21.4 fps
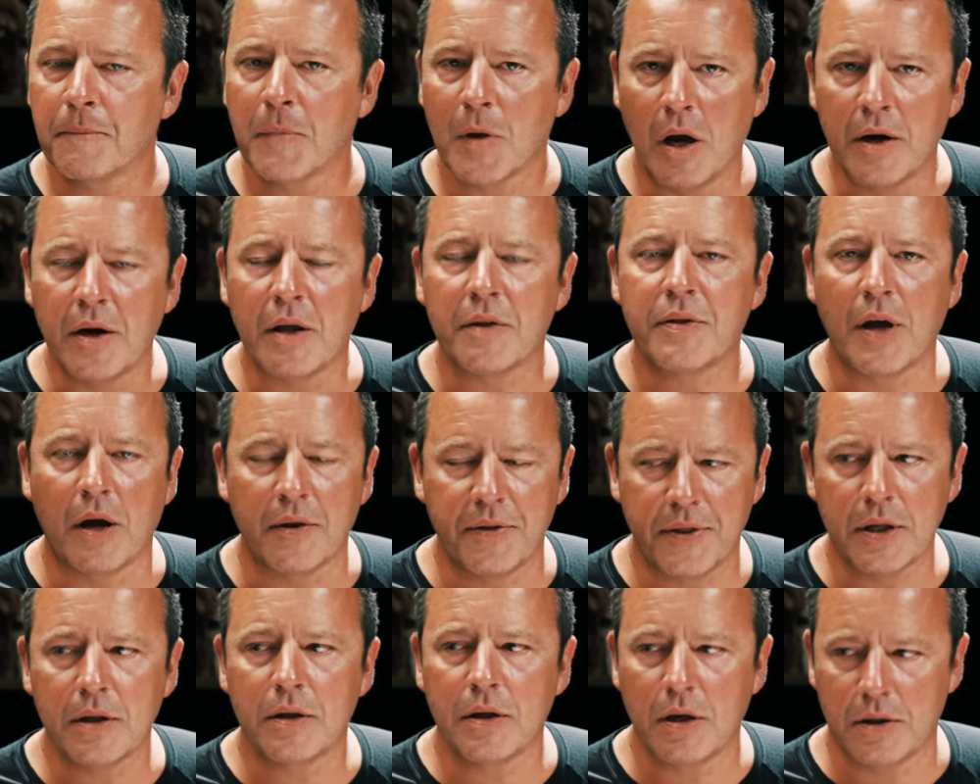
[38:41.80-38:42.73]
And I
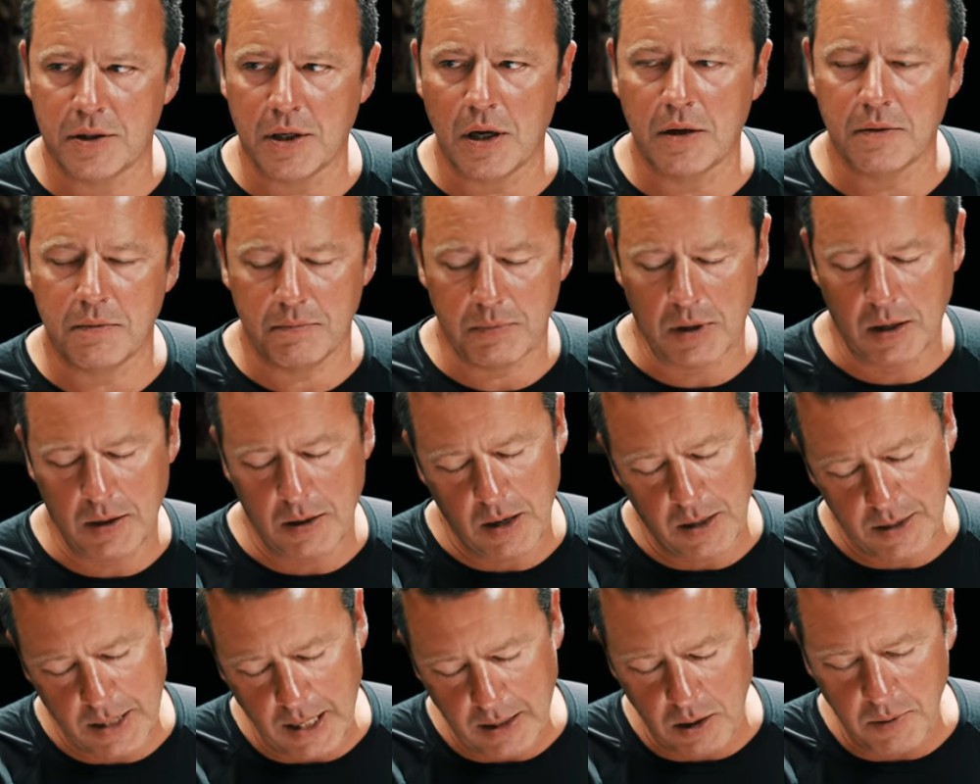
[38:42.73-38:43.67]
think it was
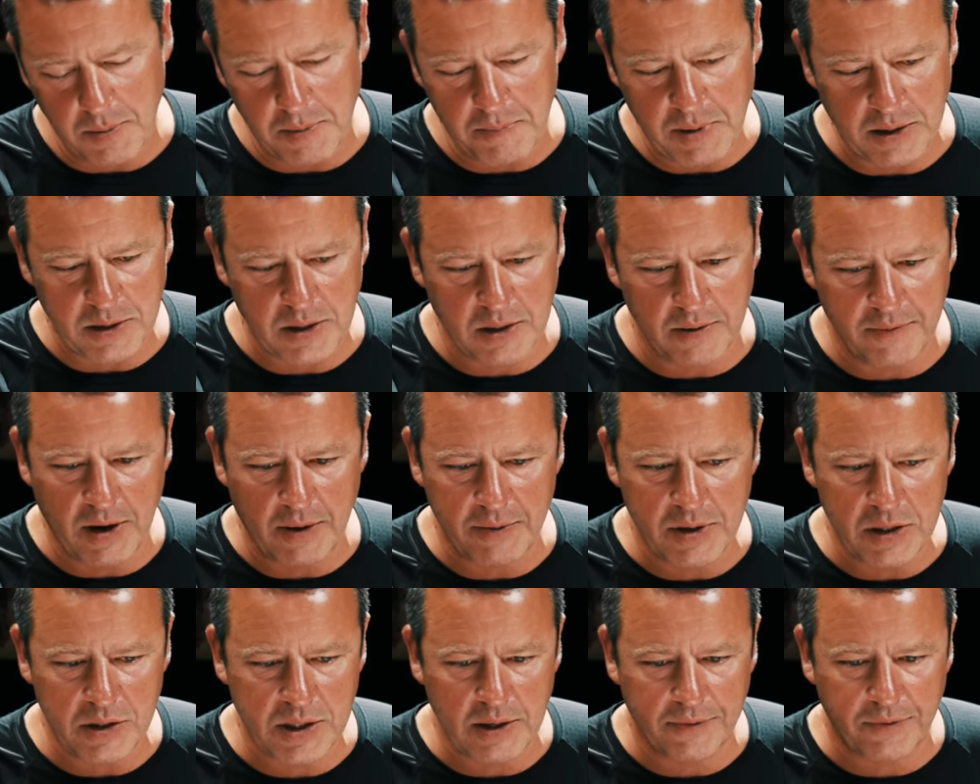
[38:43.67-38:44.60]
again, coming back to the
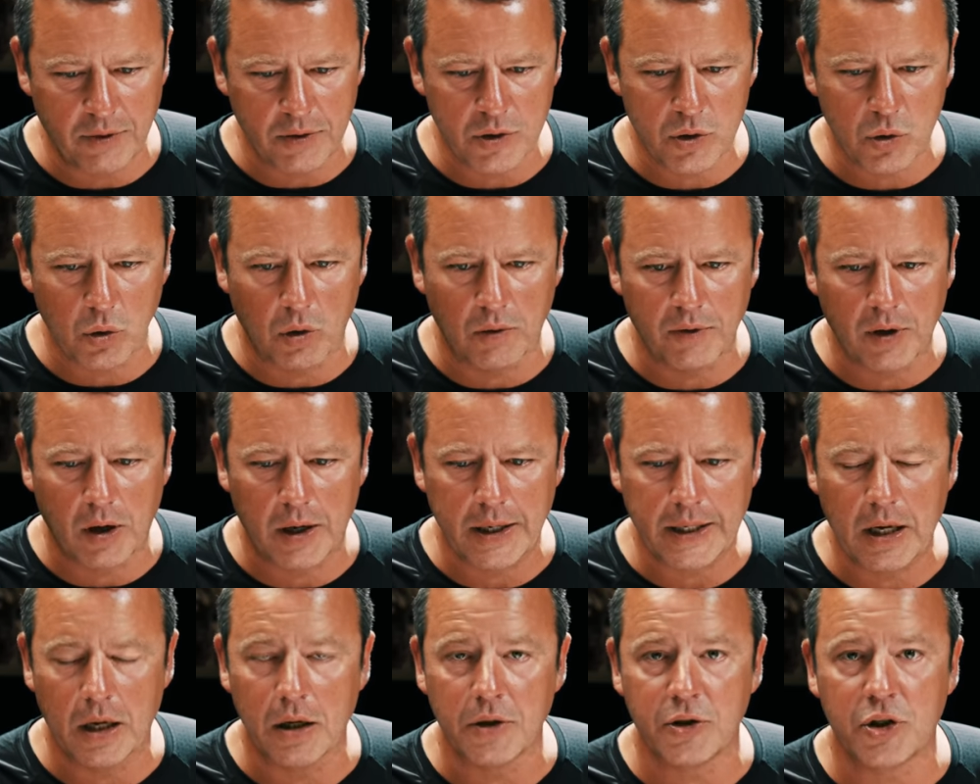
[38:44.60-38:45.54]
various different sort of
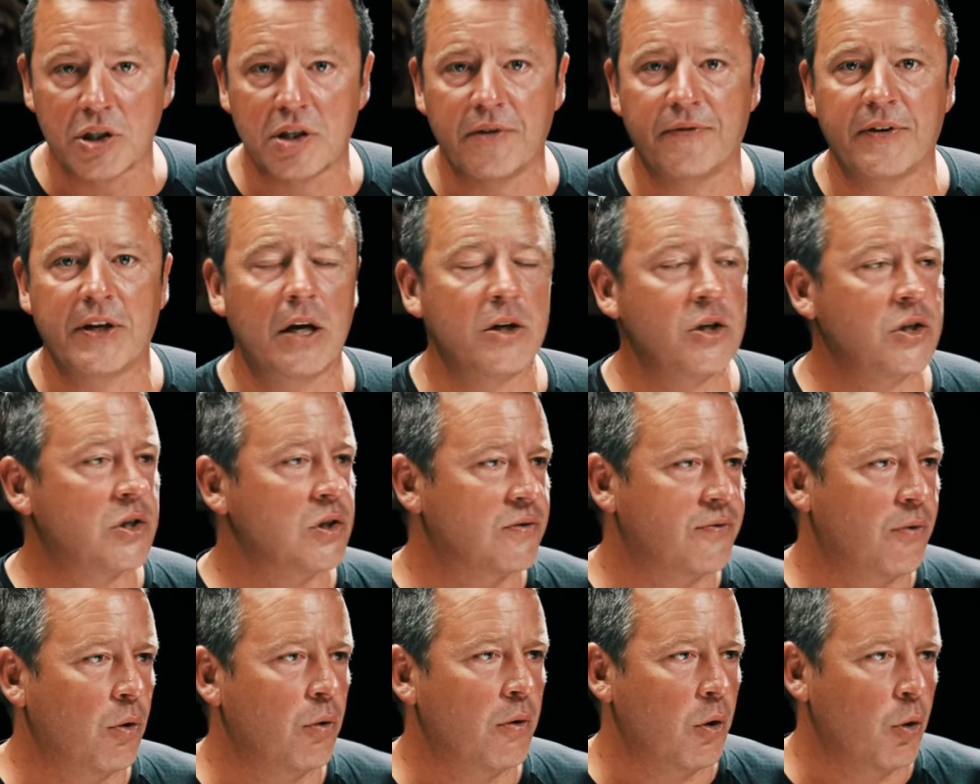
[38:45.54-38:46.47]
like justifications
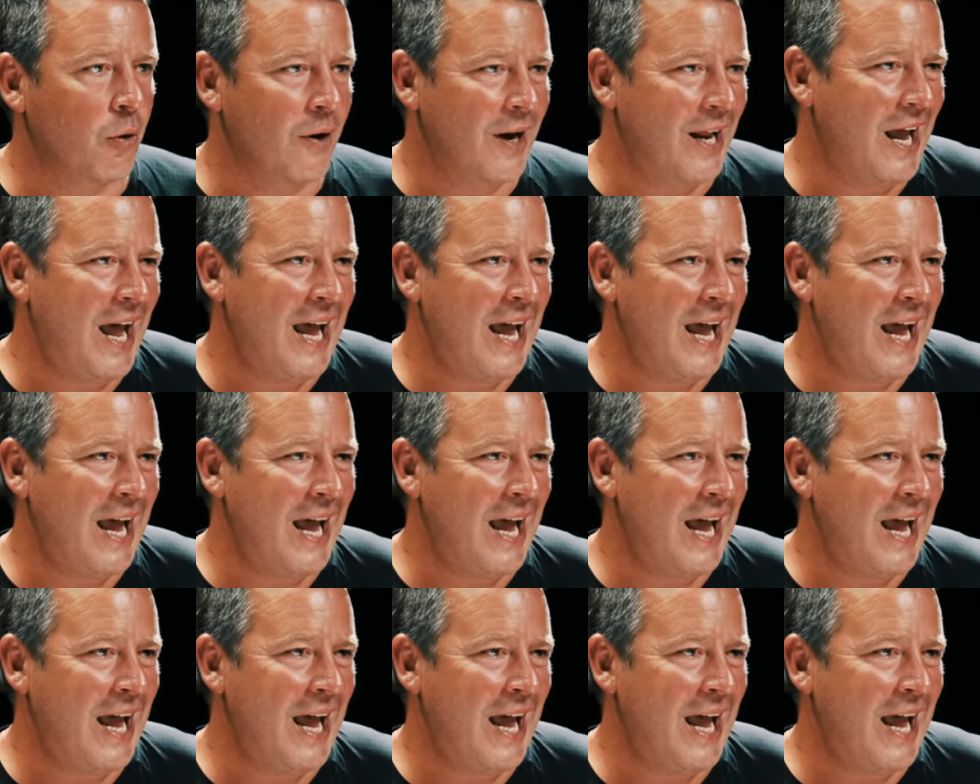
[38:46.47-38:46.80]
for it or